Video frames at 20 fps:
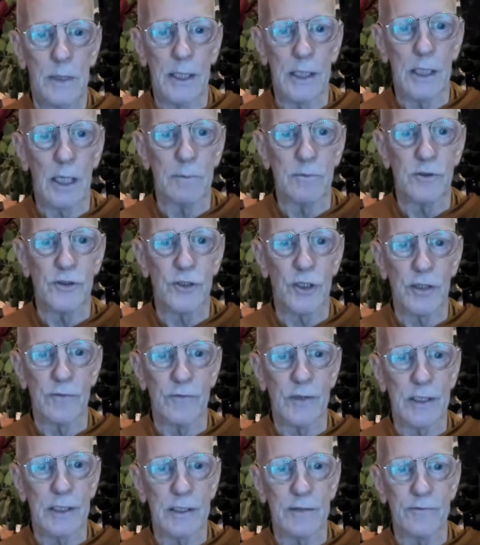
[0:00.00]
in
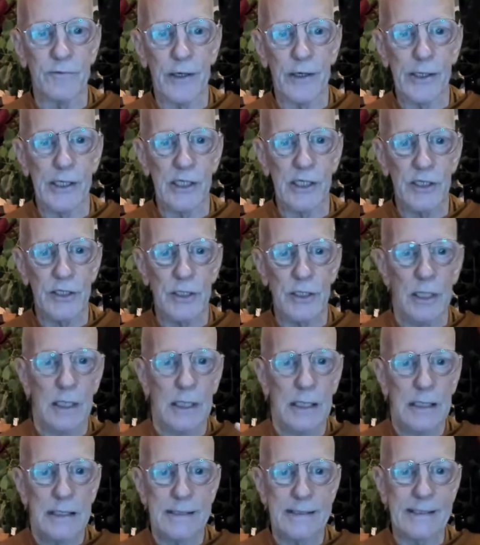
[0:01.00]
observing the various
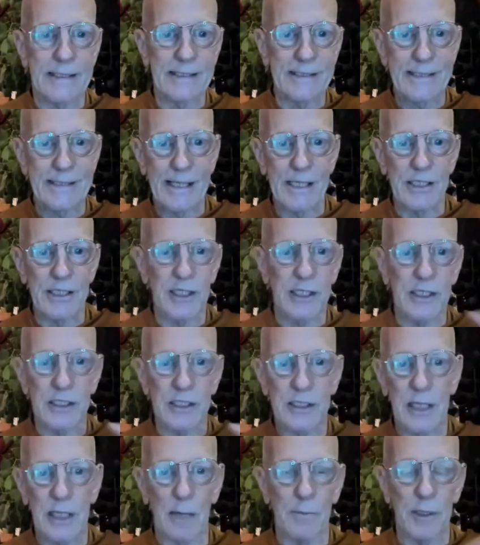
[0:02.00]

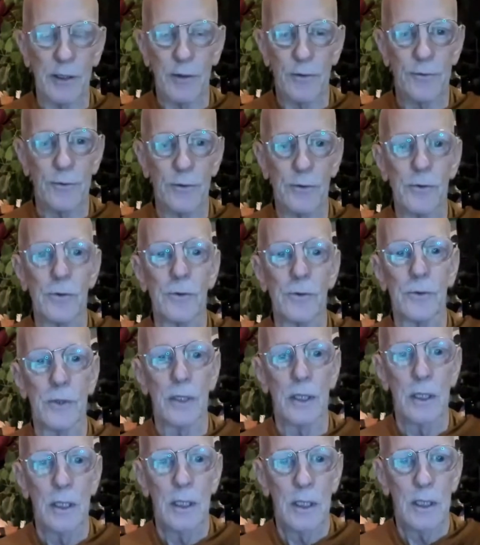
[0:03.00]
sensations coming through
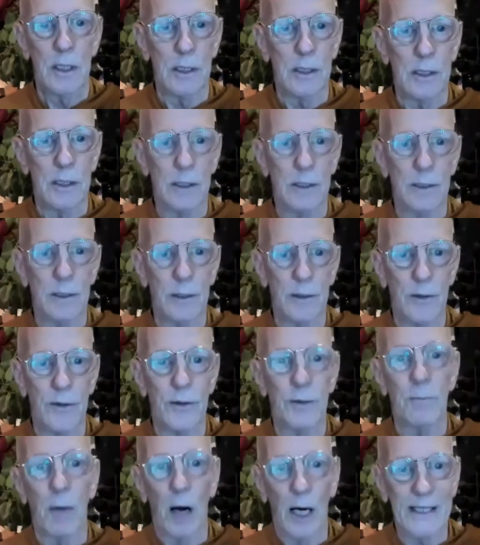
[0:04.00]

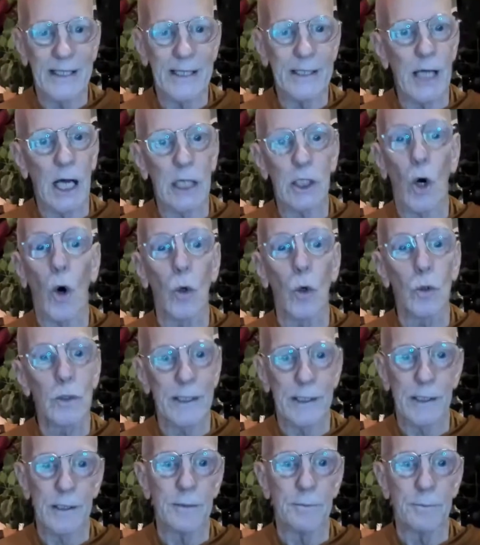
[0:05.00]
the body, not
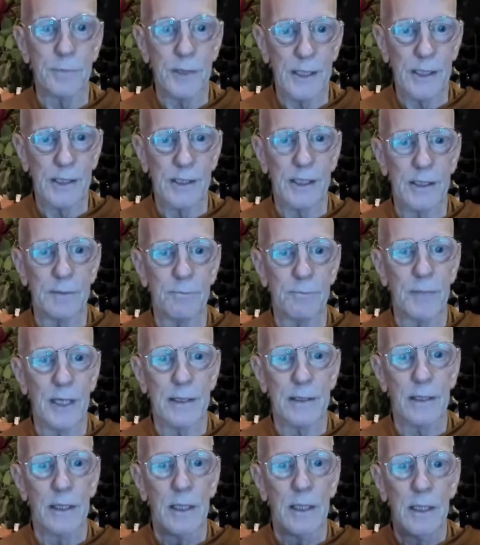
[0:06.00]
only the breathing,
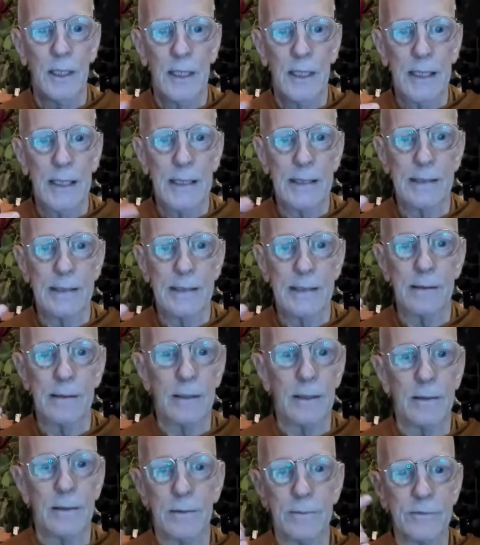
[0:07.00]
but
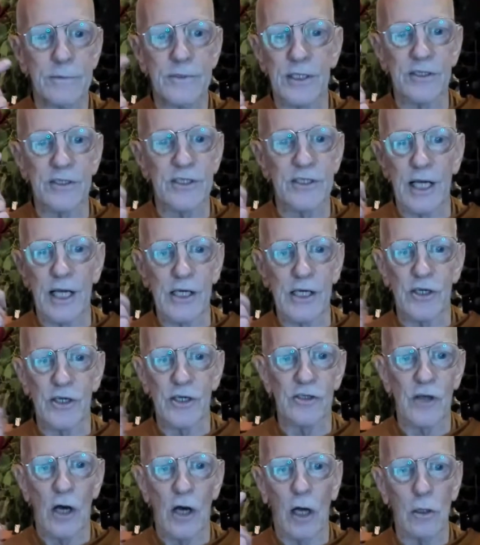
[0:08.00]
sensations
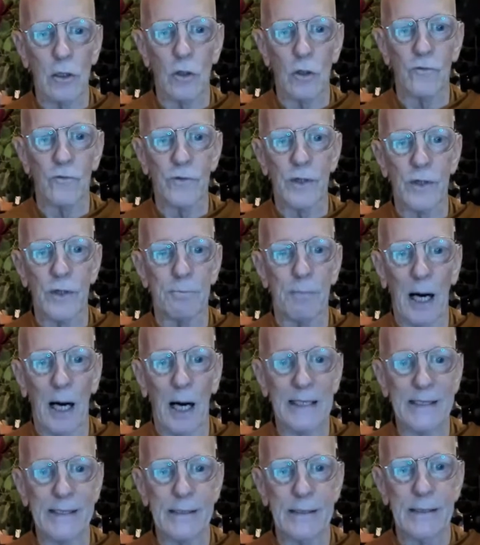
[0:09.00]
all over the body.
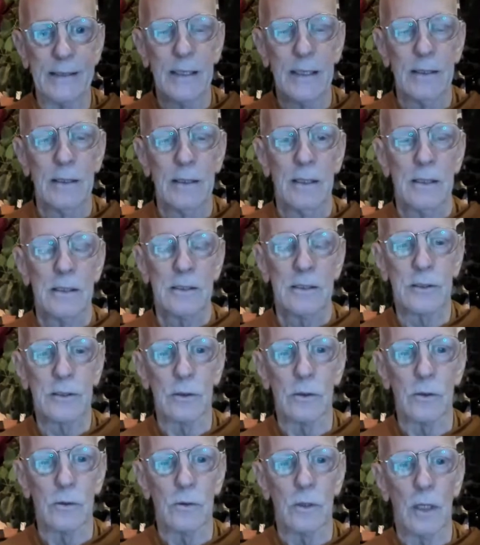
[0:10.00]

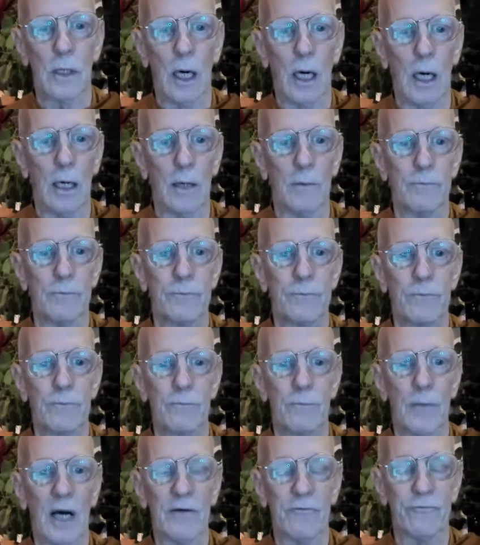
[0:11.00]
So
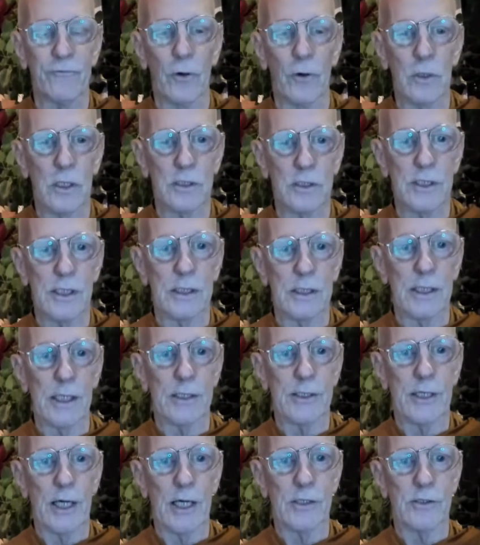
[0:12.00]
by focusing the
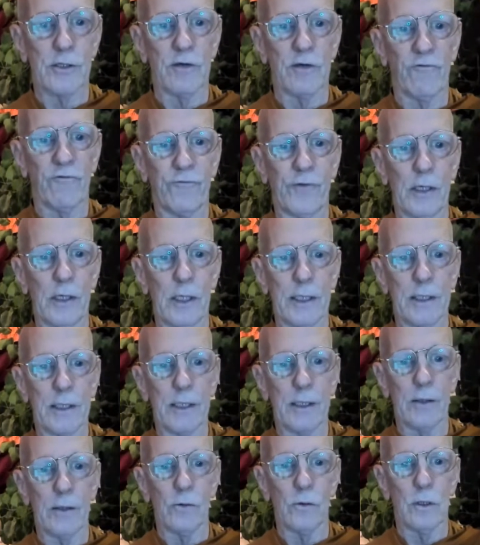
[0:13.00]
attention, feeling
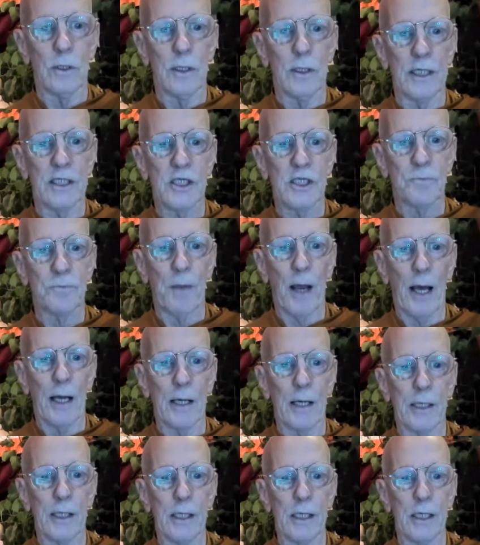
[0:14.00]
the
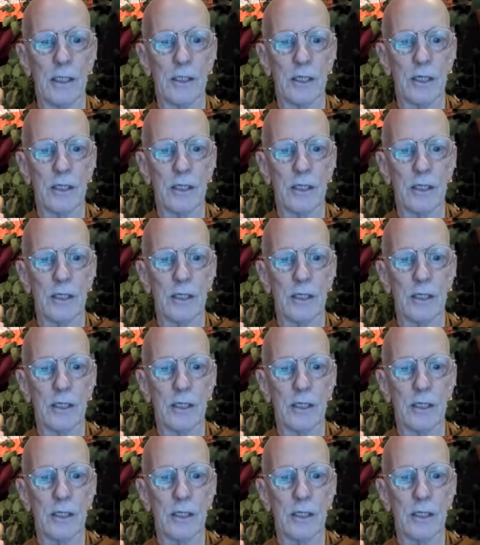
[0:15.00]
expanding and